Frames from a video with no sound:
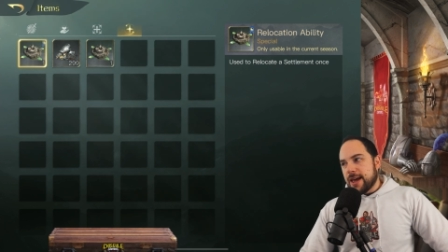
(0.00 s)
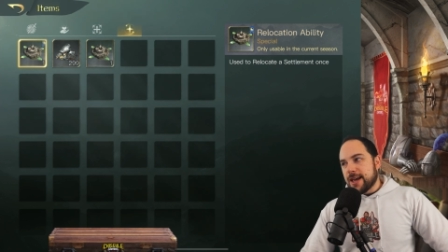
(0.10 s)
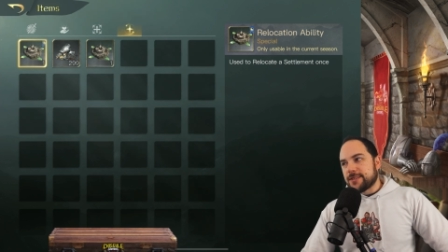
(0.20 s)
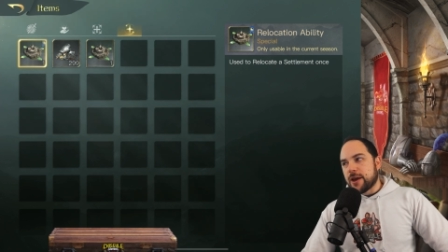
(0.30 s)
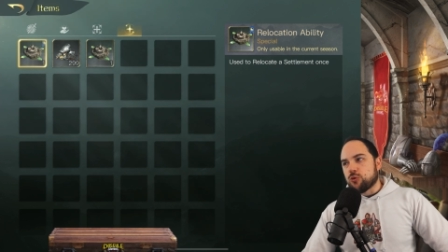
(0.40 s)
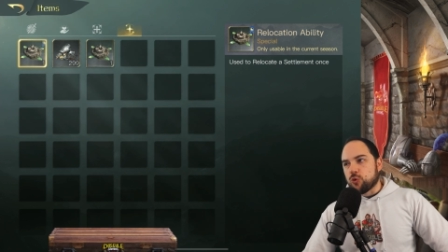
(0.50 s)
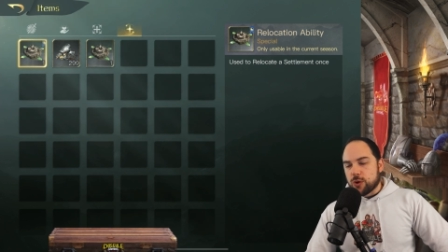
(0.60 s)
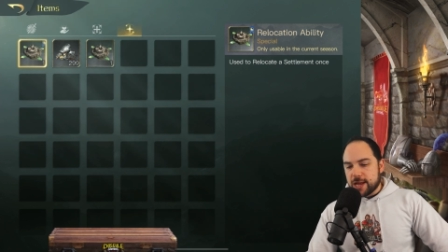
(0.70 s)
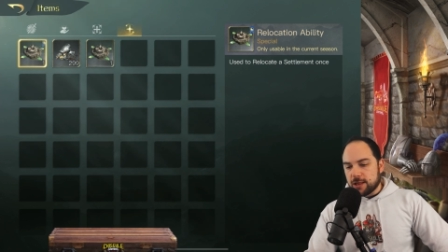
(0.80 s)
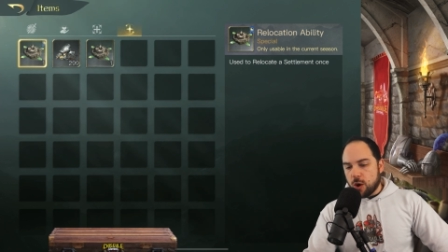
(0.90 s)
It's a
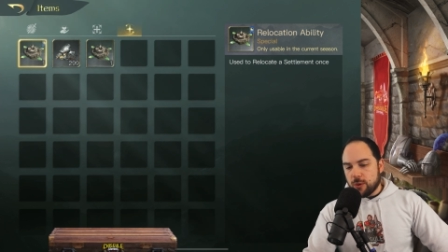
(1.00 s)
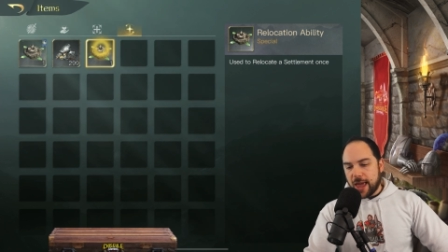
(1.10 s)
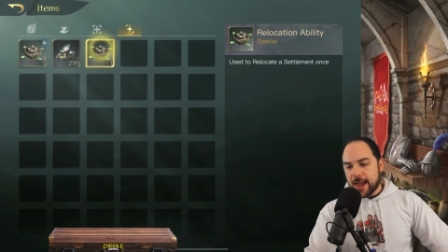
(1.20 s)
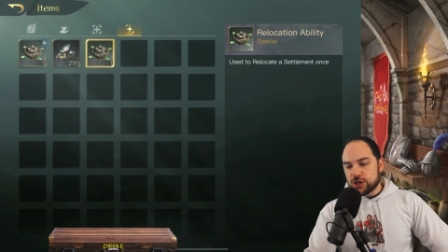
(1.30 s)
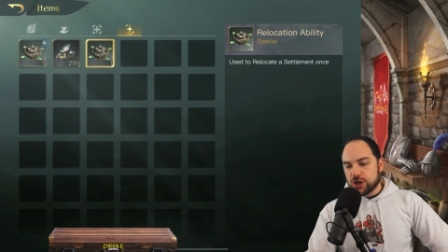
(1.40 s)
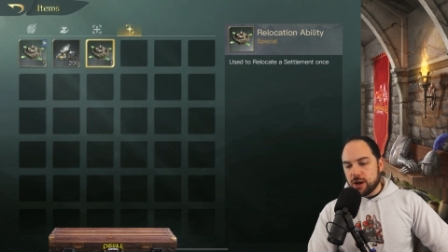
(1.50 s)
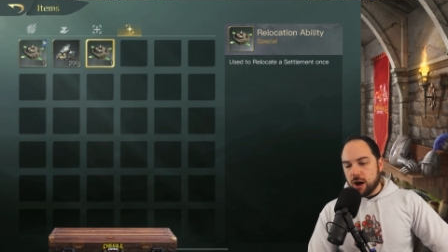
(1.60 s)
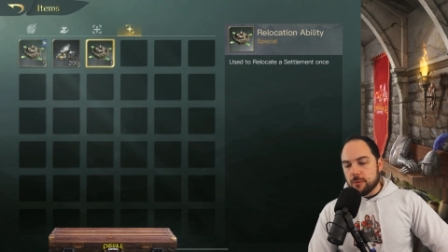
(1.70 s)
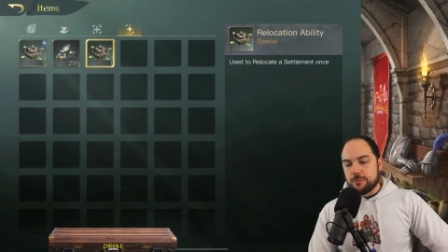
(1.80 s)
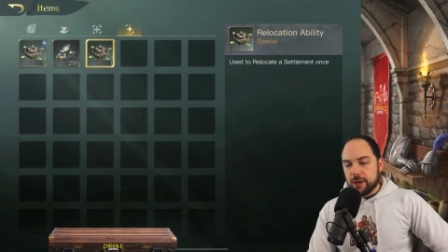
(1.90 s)
relocation
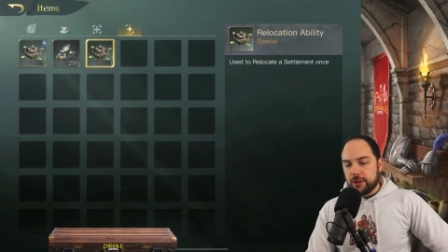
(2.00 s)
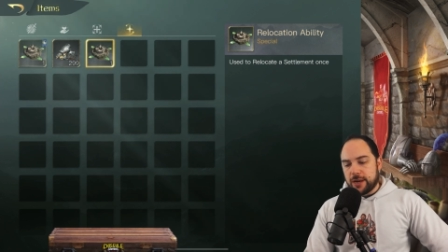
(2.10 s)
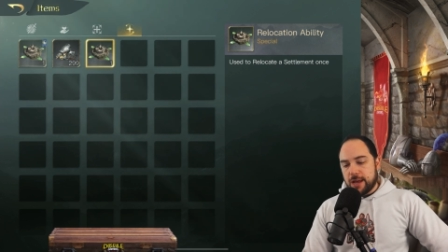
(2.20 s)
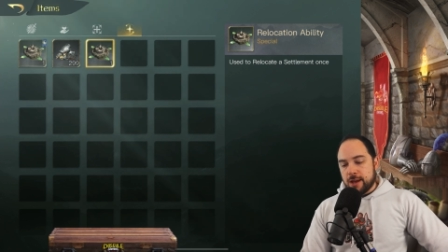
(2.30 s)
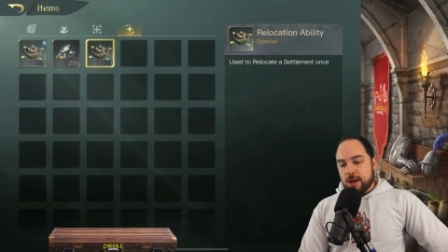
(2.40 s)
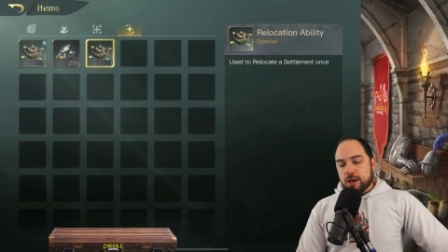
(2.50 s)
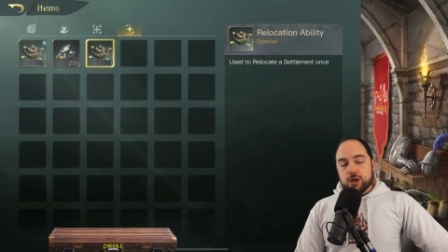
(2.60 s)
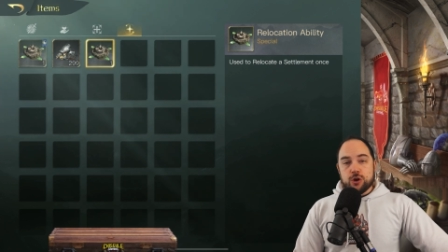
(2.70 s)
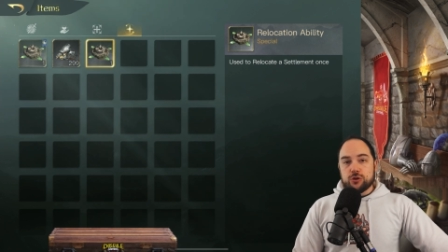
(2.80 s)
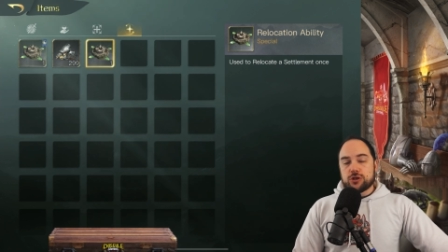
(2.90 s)
ability
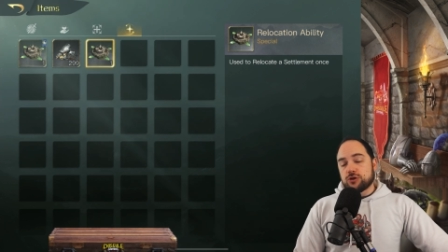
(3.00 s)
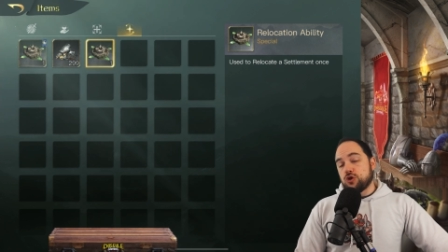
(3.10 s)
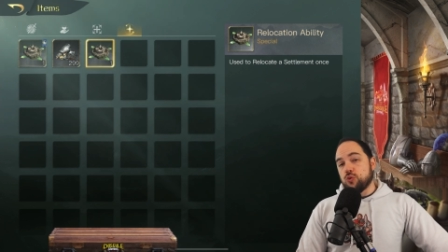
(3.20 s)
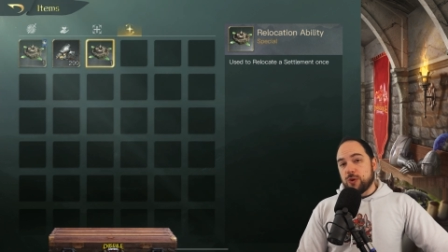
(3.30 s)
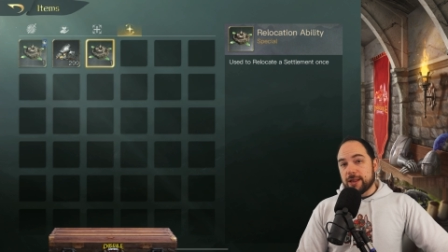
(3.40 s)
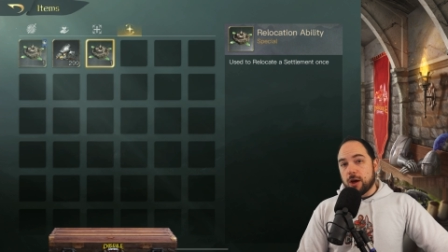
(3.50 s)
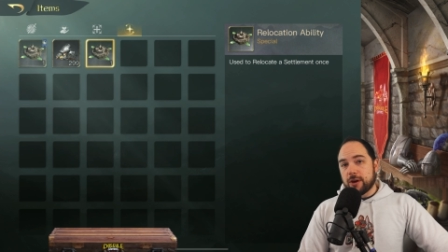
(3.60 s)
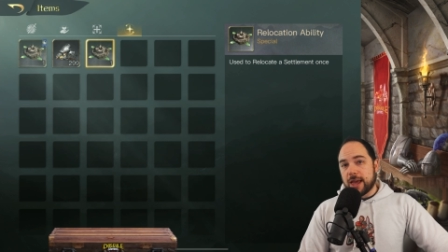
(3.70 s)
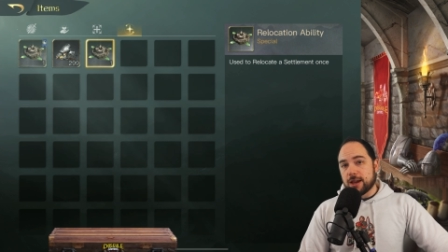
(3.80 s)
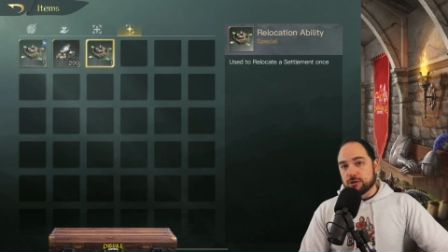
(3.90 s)
used to
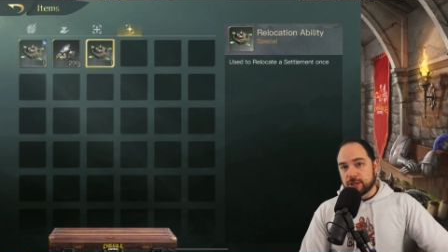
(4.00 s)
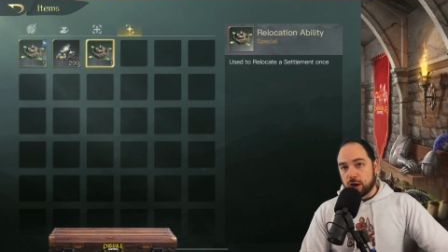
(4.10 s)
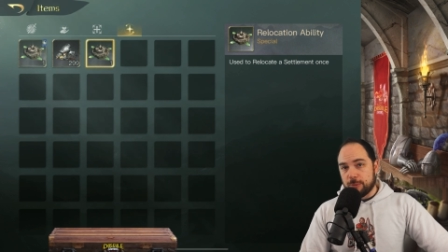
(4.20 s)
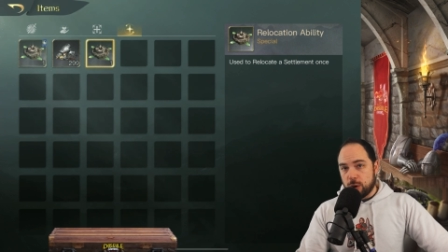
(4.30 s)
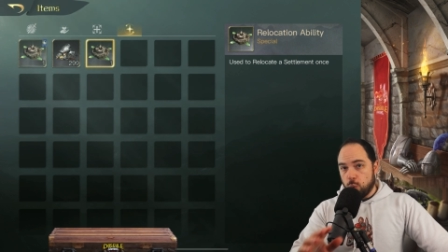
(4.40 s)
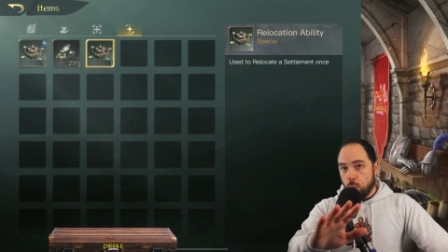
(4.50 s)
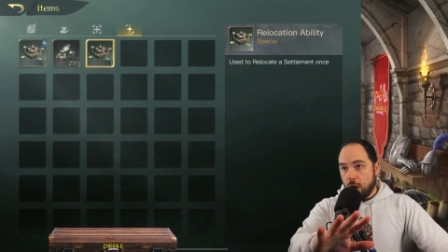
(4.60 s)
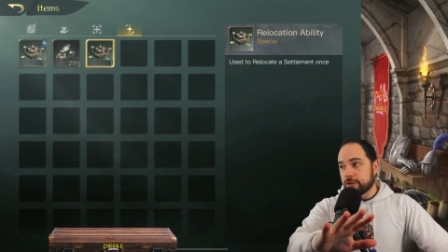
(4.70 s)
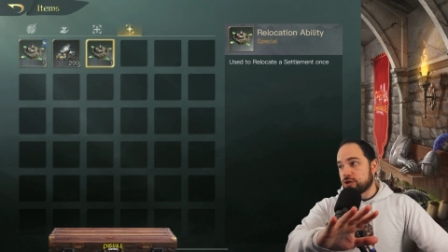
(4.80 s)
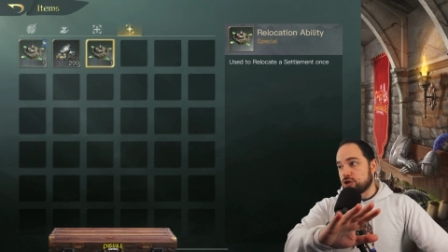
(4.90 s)
relocate your settlement
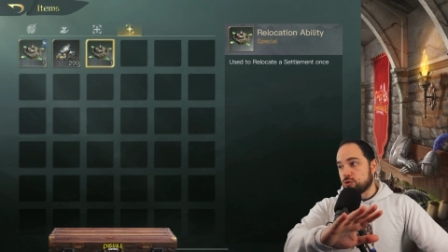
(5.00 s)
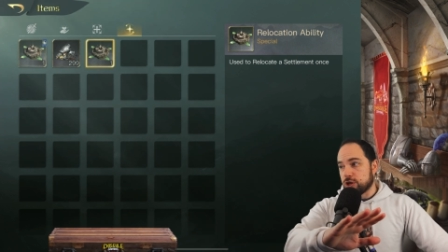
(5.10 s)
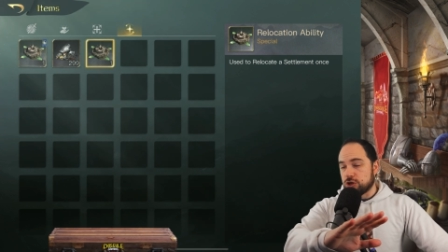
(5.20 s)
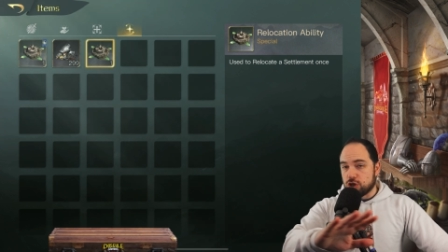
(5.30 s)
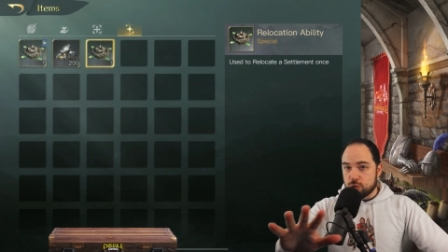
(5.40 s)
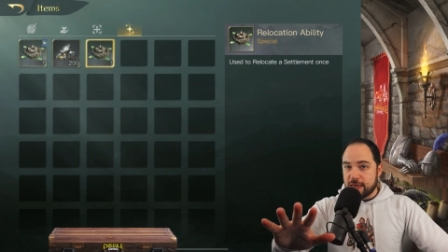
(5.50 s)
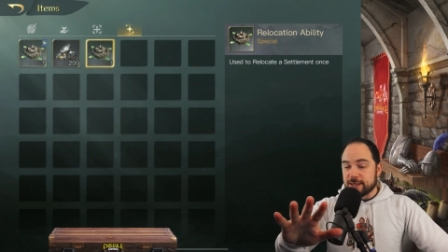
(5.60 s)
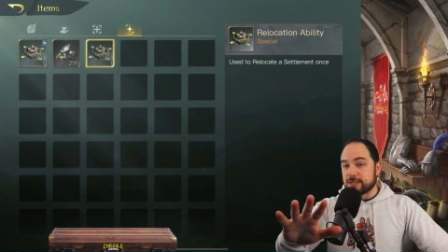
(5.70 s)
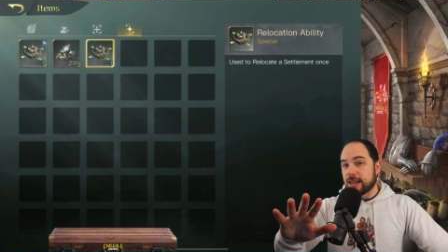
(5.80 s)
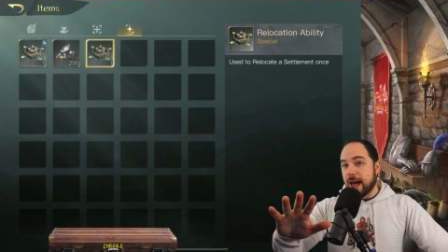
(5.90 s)
once. You can do
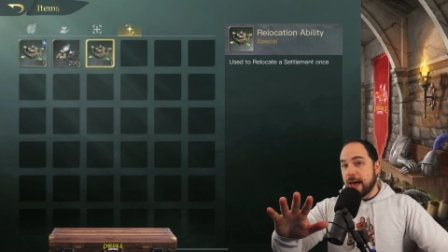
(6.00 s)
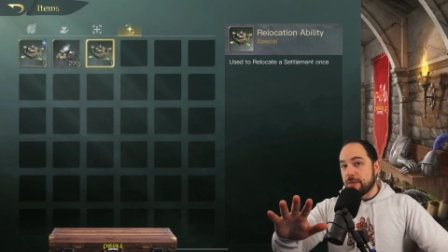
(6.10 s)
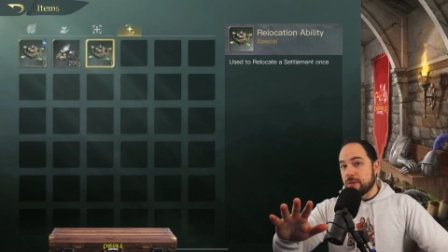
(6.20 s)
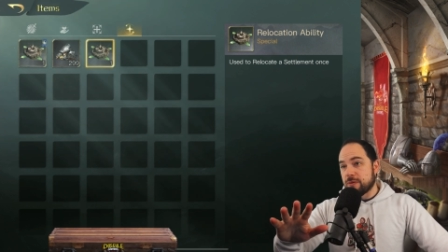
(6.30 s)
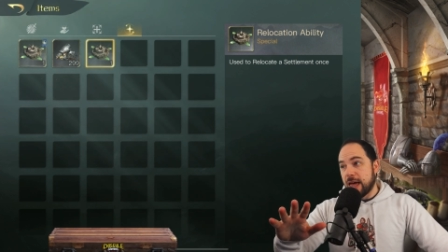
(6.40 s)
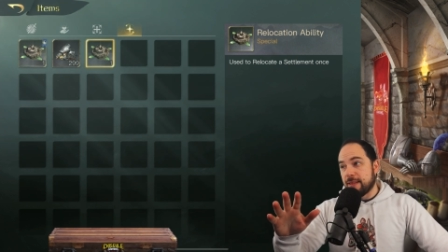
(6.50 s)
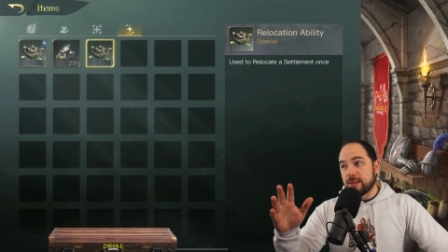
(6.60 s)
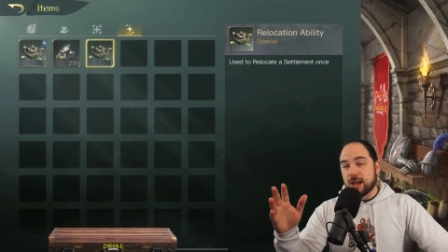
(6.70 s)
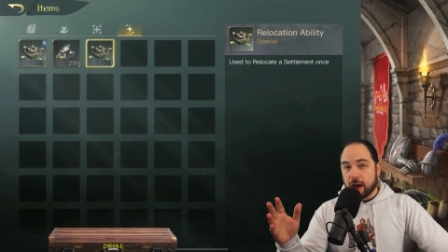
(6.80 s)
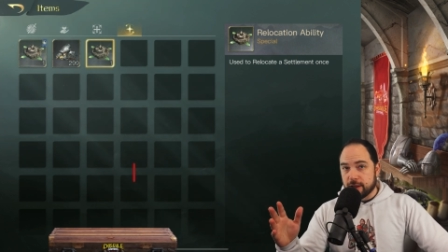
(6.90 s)
this, and then
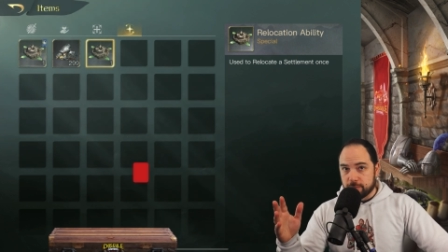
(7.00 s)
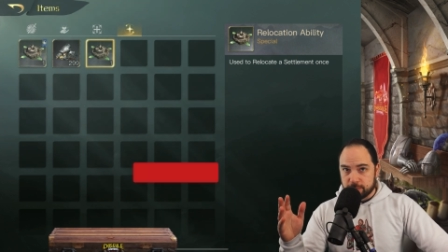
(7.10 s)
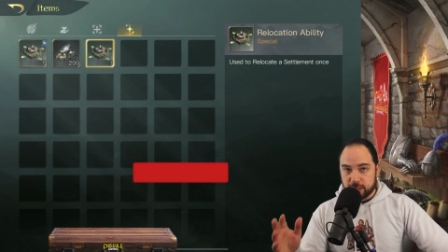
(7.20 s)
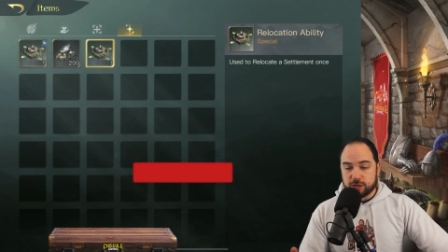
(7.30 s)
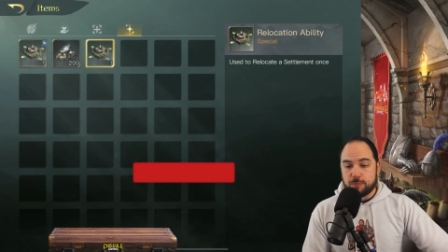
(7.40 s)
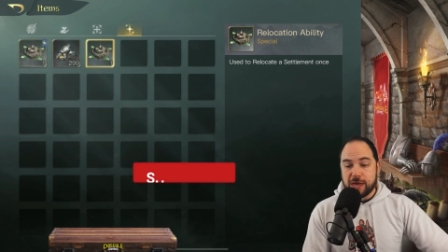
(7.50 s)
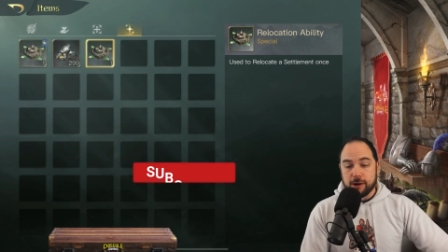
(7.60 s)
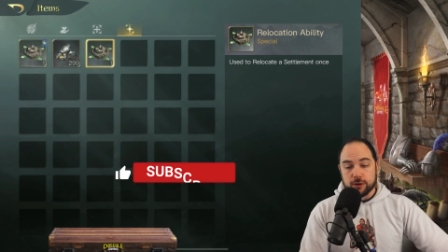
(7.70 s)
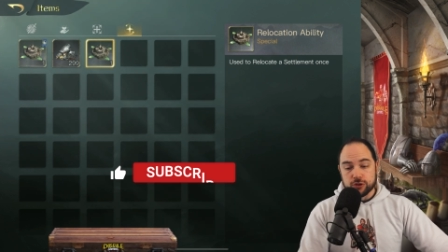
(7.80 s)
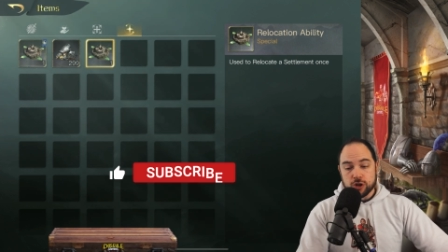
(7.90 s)
the item
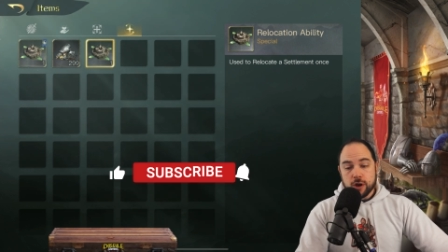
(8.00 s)
disappears.